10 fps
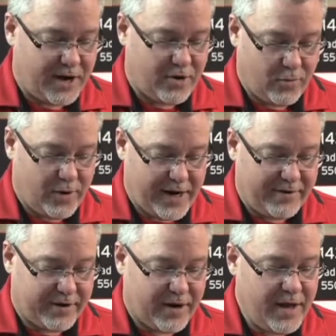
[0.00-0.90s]
or
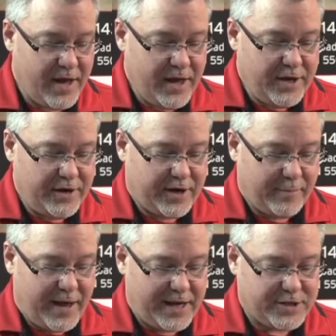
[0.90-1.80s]
whatever, you can
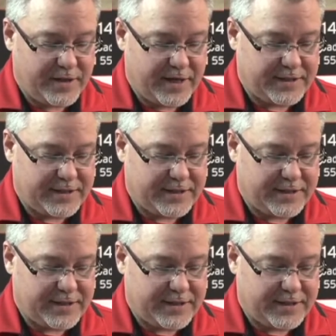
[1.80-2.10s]
imagine that